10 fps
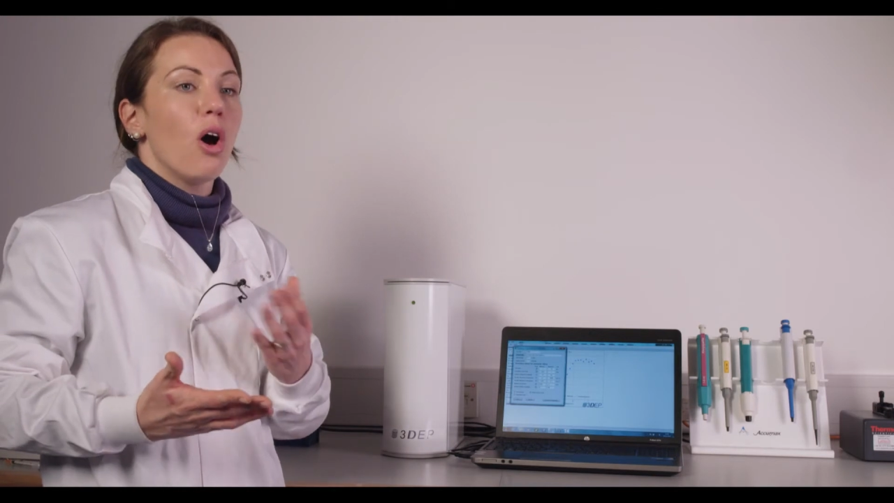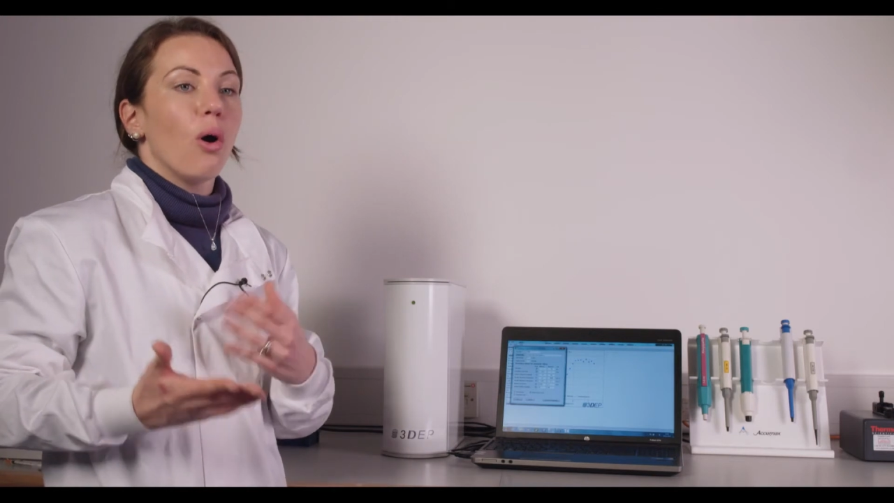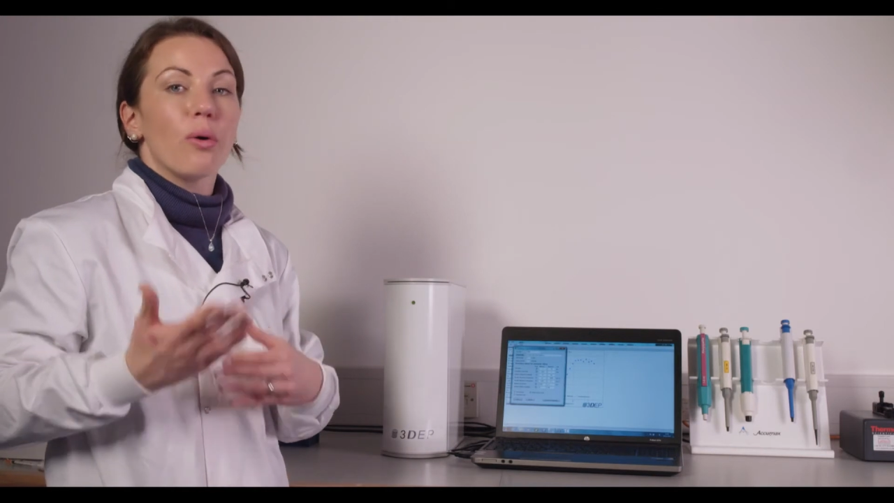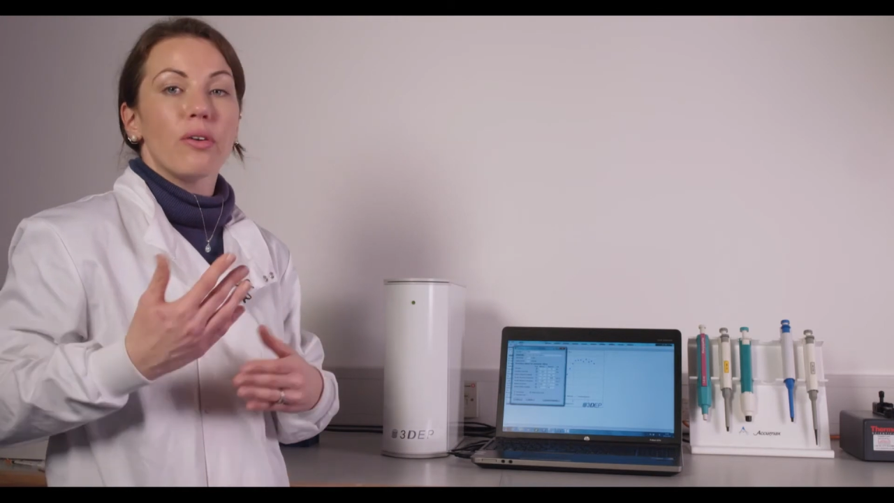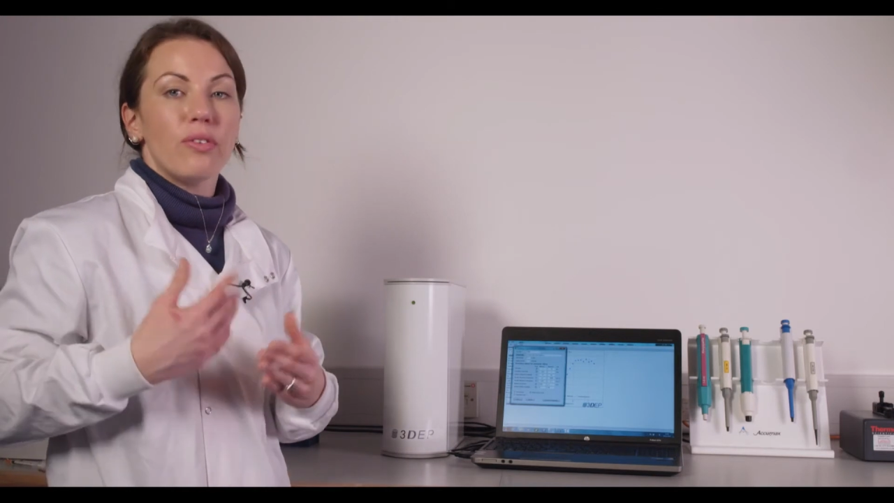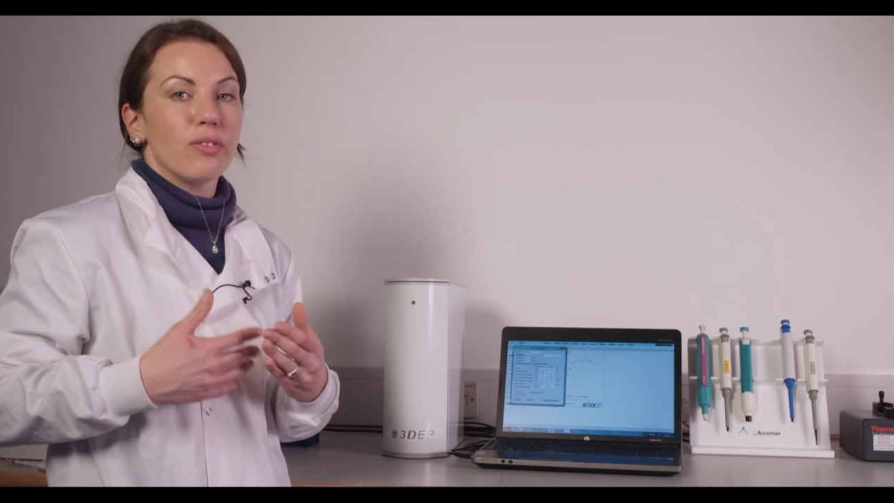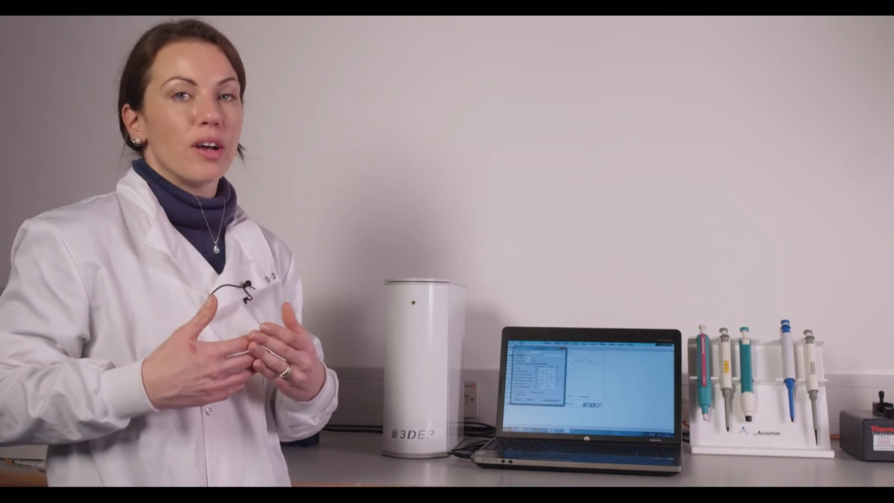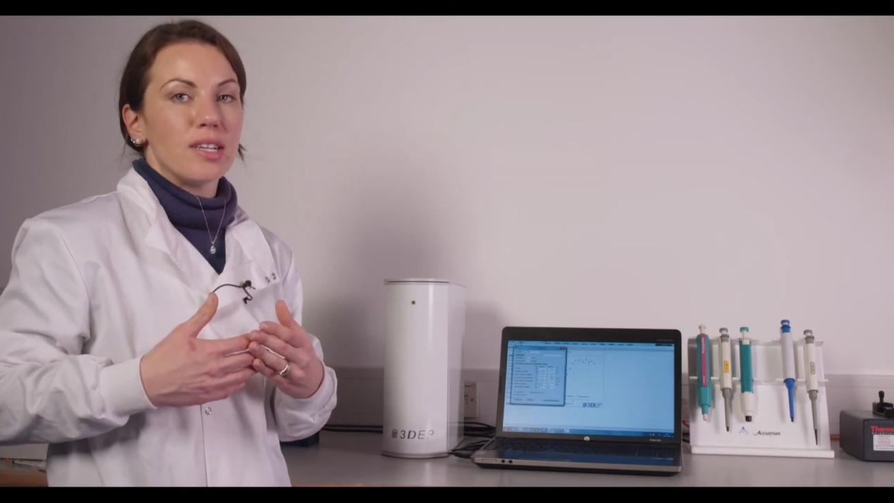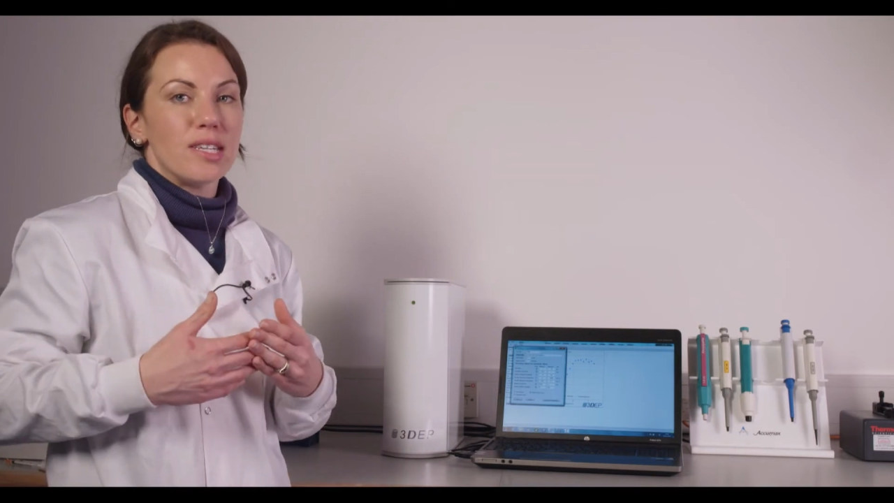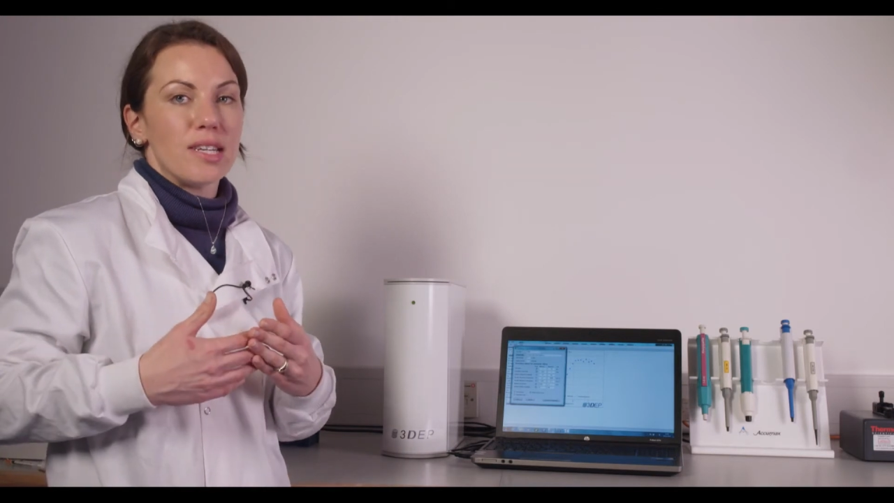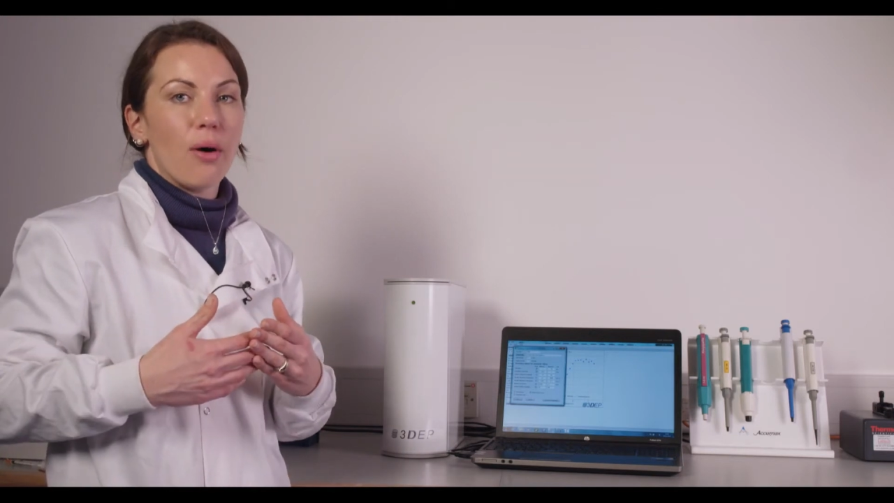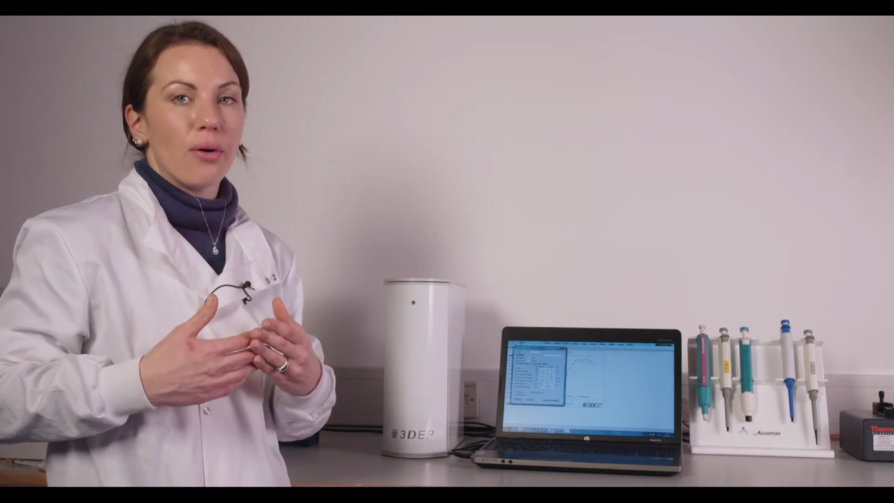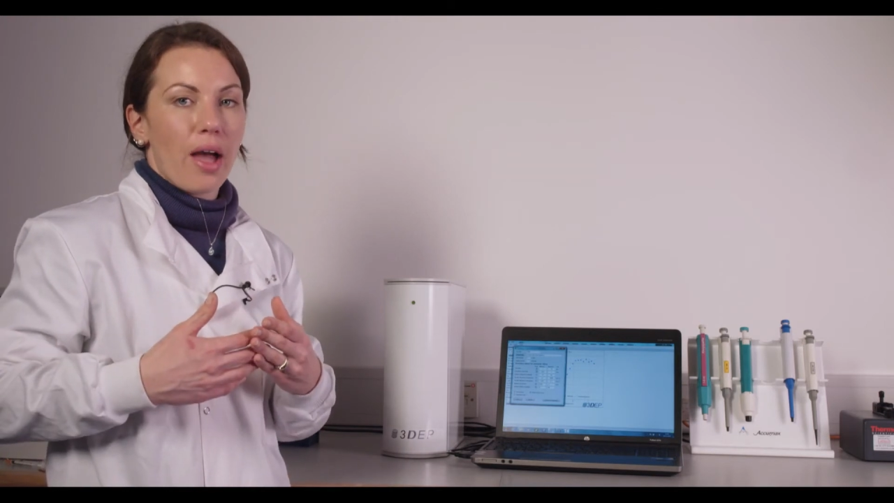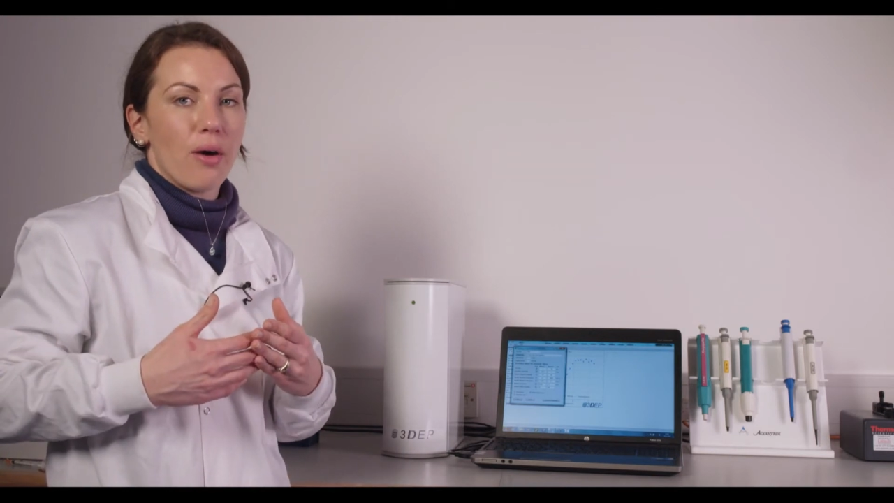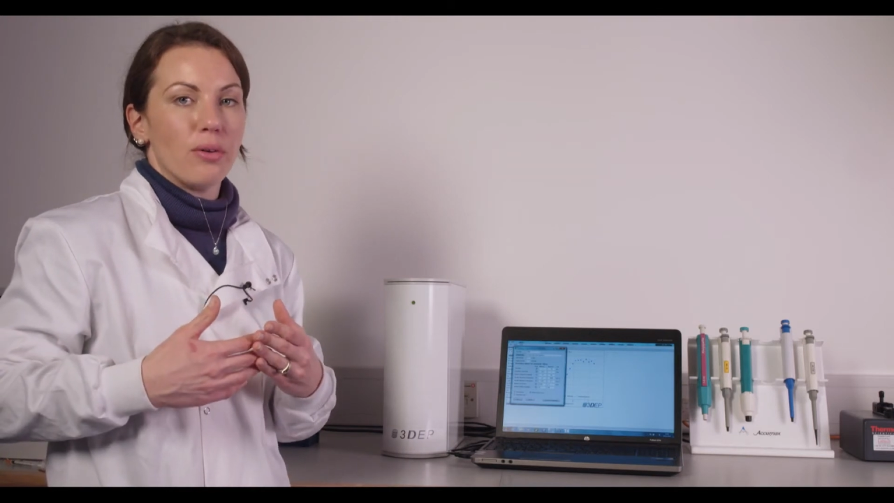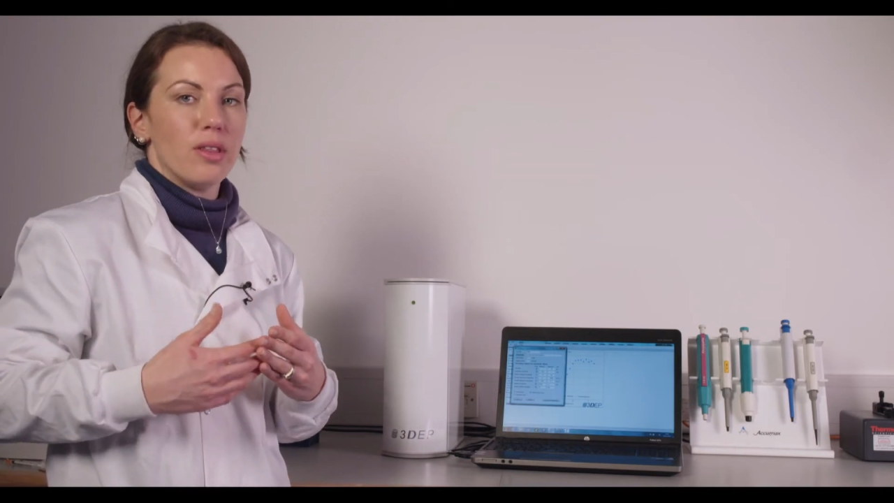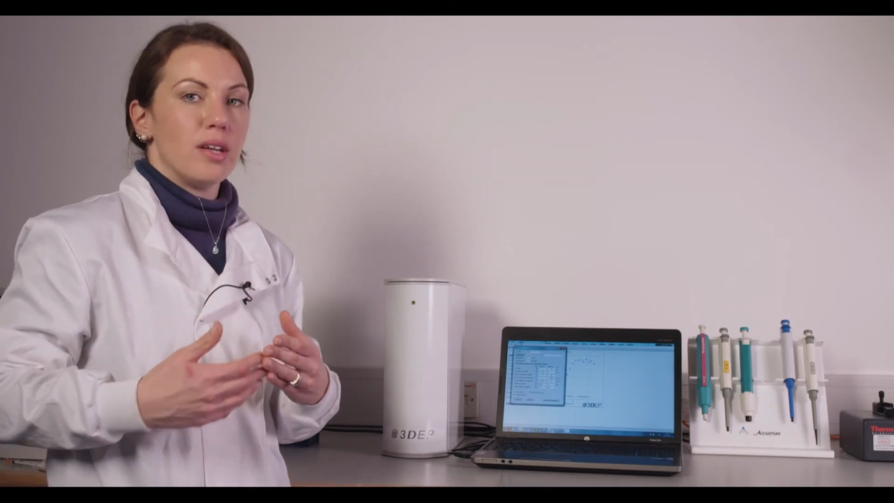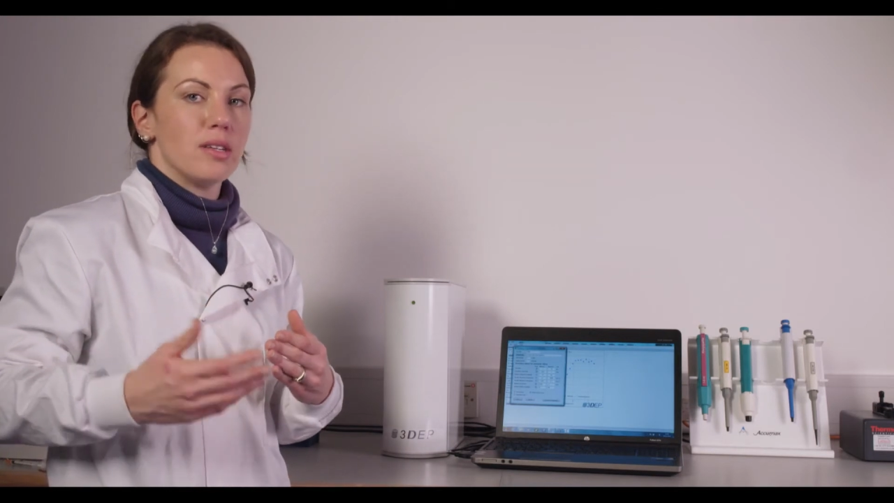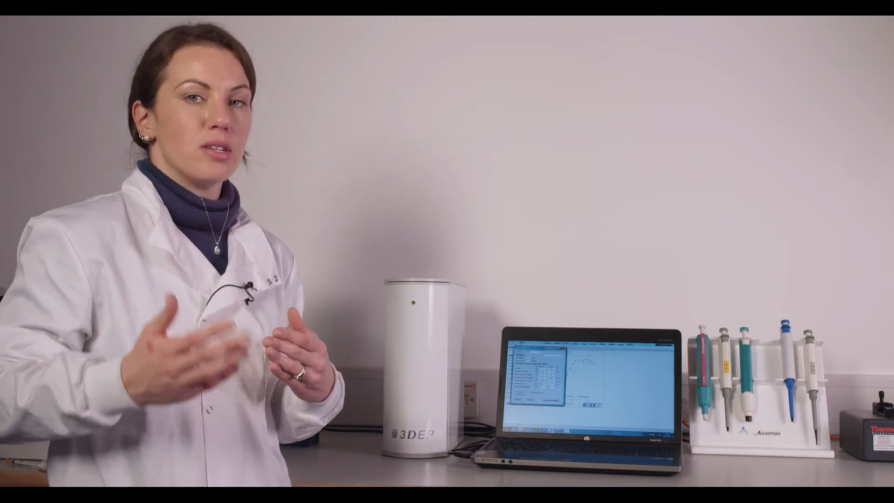or if you've got a cell counter that